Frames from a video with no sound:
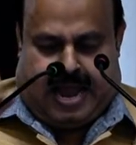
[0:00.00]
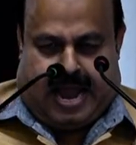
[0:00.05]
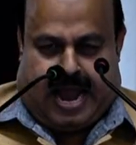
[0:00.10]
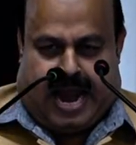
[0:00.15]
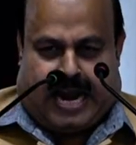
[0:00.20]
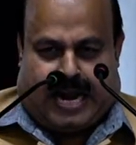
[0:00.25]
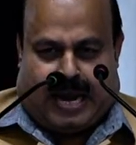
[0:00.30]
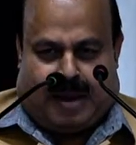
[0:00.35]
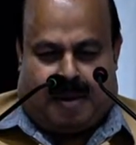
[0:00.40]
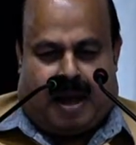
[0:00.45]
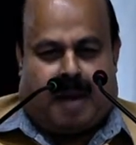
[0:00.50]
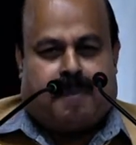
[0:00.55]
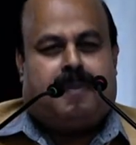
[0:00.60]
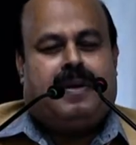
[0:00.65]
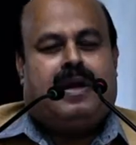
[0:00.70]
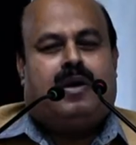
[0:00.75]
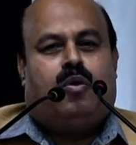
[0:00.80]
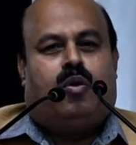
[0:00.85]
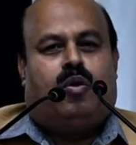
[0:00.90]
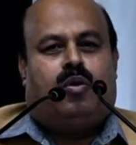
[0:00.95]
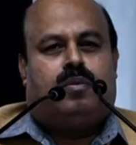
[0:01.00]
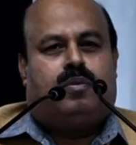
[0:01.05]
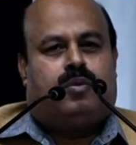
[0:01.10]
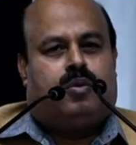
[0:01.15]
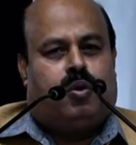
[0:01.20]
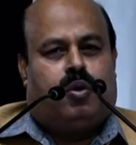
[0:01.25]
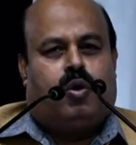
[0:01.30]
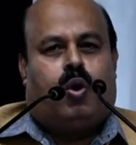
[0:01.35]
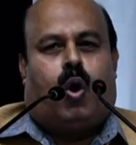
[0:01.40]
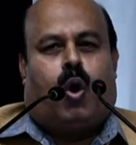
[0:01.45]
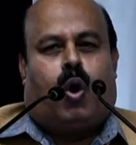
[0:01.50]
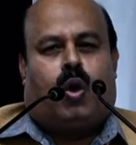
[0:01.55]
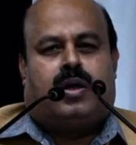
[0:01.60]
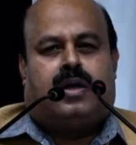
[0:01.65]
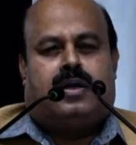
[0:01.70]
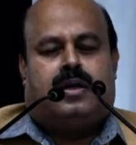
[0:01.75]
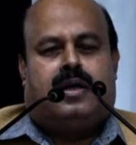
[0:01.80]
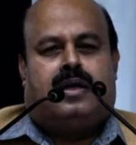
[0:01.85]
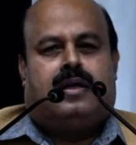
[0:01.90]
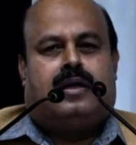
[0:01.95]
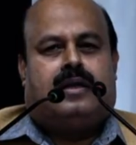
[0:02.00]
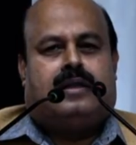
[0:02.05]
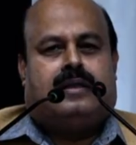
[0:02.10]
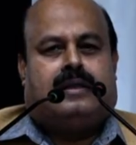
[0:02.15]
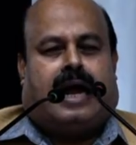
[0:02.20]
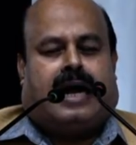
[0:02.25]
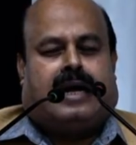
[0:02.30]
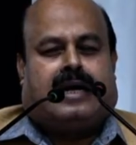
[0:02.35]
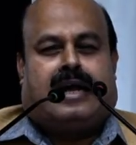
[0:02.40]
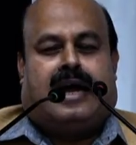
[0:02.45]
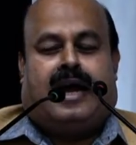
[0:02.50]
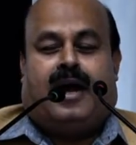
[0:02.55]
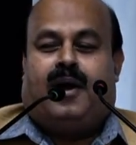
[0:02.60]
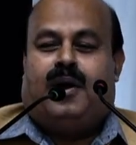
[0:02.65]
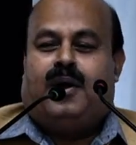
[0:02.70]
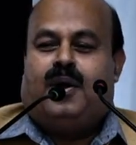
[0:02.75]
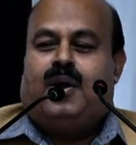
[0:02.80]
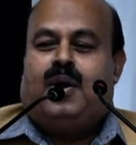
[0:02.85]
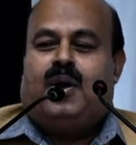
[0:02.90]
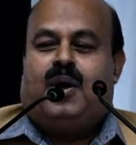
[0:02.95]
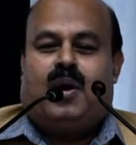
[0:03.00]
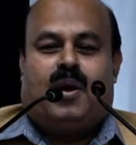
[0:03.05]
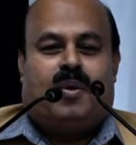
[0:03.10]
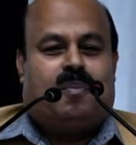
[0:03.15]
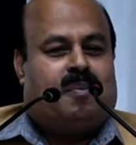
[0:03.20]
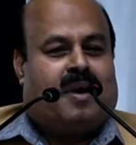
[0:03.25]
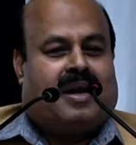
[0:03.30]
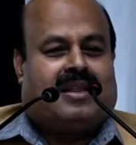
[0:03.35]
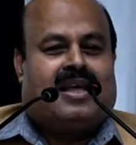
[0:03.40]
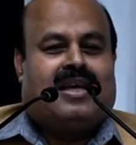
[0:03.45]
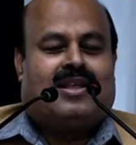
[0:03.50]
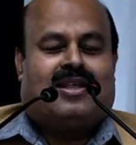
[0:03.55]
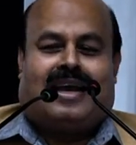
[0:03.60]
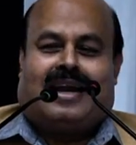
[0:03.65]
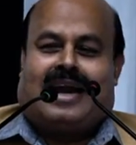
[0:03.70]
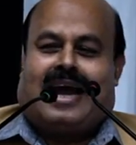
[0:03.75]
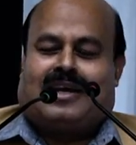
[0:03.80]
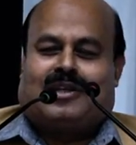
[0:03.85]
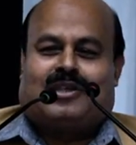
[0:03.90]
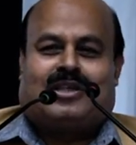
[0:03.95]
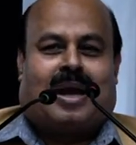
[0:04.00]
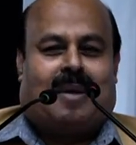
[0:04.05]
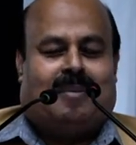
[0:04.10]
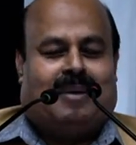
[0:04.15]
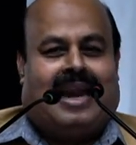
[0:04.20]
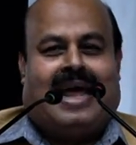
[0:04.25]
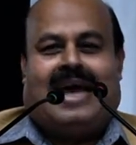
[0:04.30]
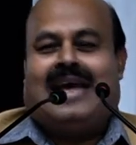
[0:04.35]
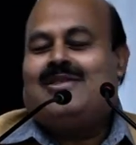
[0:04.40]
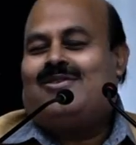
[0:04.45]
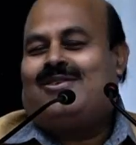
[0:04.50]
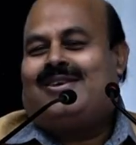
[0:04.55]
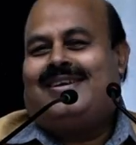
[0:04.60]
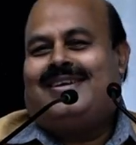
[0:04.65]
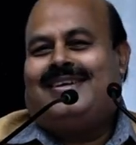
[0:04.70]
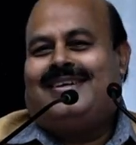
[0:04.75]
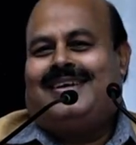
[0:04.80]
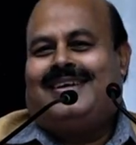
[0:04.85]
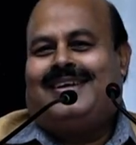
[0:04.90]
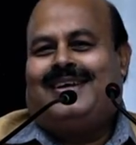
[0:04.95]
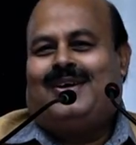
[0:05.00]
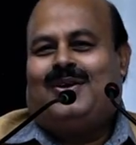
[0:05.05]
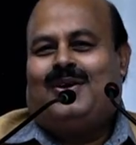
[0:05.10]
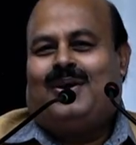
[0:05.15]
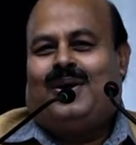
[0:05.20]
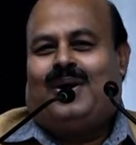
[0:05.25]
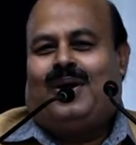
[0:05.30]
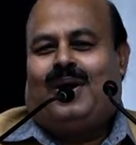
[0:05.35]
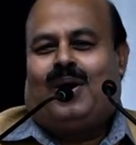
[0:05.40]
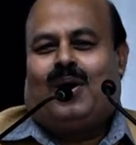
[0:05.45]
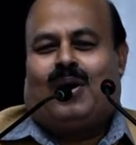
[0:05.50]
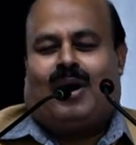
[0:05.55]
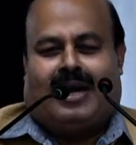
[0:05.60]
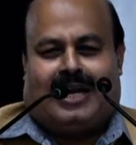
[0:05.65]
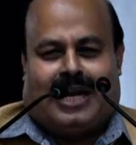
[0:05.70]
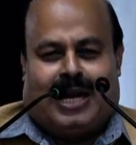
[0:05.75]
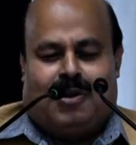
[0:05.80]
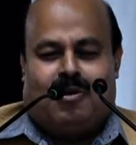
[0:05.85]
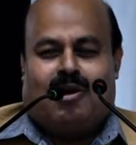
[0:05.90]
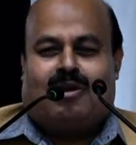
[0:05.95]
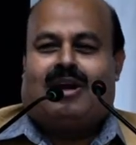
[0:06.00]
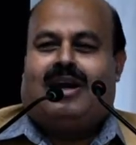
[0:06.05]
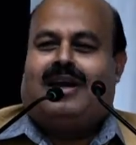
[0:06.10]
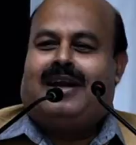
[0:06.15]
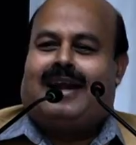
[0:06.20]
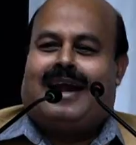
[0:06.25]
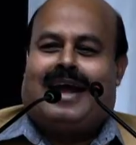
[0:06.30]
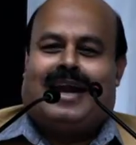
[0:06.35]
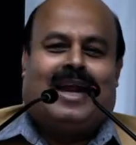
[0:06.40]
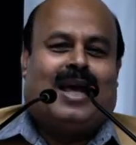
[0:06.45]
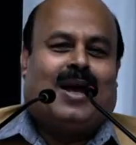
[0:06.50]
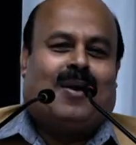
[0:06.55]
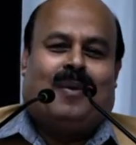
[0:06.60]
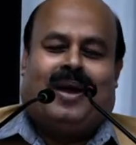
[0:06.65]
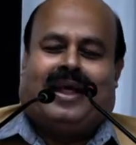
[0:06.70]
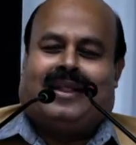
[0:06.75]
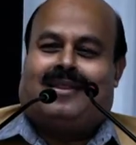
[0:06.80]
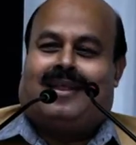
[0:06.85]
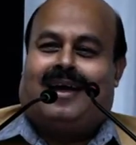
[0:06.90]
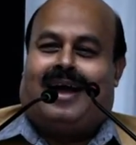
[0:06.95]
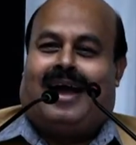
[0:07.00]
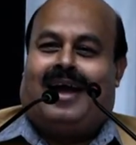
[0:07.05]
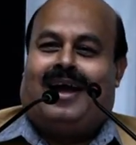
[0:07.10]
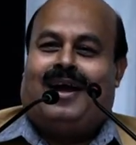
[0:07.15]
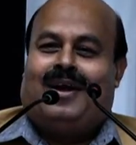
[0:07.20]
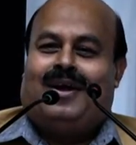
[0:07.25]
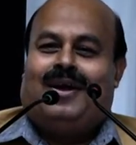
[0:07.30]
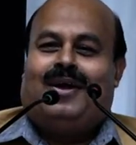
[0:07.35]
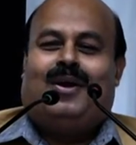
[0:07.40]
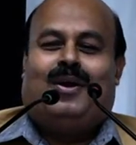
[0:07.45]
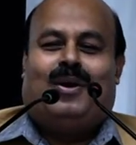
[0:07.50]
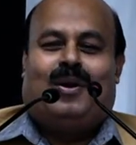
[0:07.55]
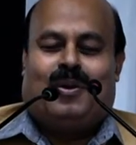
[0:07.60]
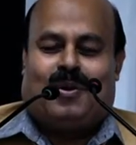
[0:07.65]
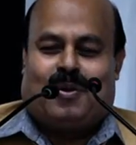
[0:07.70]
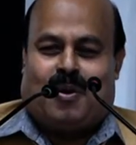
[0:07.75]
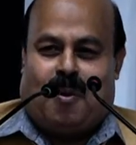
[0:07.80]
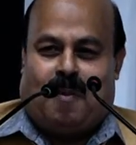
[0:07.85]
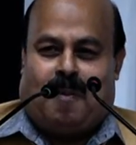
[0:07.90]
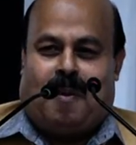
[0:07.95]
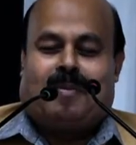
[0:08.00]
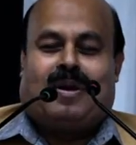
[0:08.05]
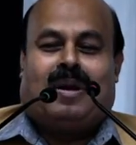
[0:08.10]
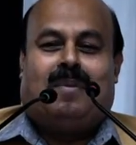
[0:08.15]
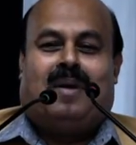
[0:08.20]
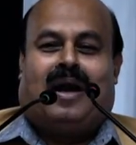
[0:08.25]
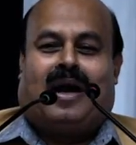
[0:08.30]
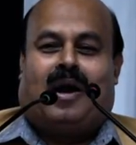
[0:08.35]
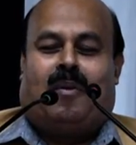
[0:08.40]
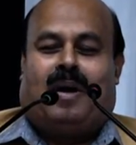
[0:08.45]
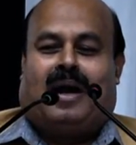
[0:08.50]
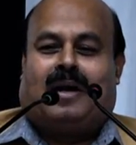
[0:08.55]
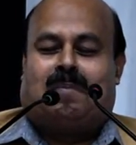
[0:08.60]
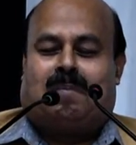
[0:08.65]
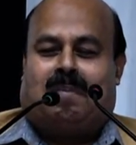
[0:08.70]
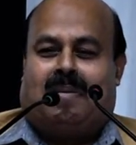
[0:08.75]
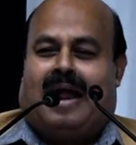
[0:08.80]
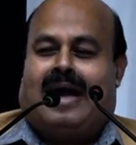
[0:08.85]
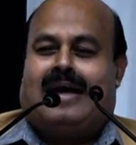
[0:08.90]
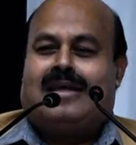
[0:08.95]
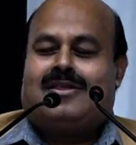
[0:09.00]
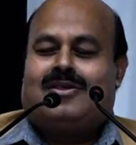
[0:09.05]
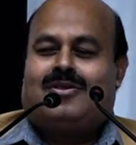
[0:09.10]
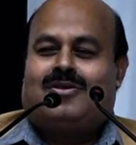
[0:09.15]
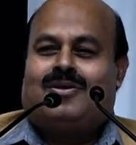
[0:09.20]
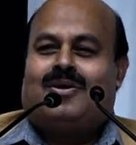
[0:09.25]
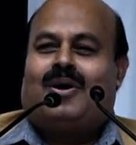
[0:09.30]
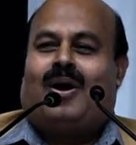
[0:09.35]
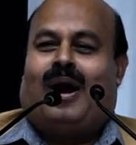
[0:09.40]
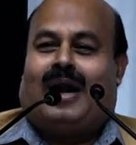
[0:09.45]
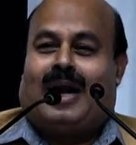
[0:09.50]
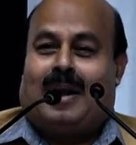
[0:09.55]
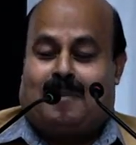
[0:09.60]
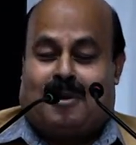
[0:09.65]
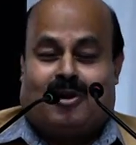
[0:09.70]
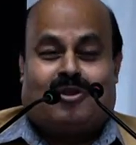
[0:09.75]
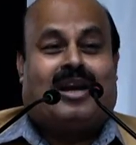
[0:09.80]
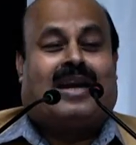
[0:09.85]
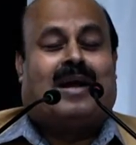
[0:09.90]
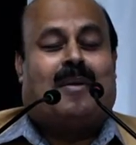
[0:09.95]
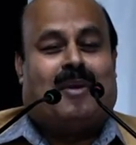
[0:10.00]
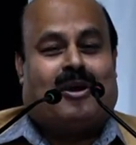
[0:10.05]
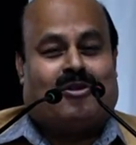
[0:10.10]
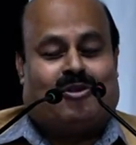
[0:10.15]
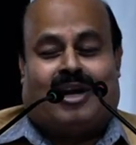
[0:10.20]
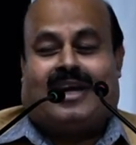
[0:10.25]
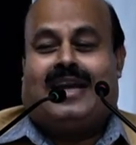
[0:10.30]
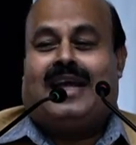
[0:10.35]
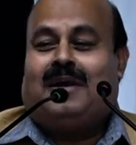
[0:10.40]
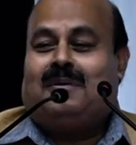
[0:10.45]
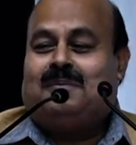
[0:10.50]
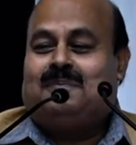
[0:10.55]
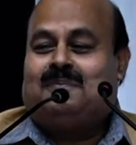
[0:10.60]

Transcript: And I'm happy no, to note that uh, Barsingsar has stabilized, continuously running with uh, 250 megawatt plus, 100% capacity.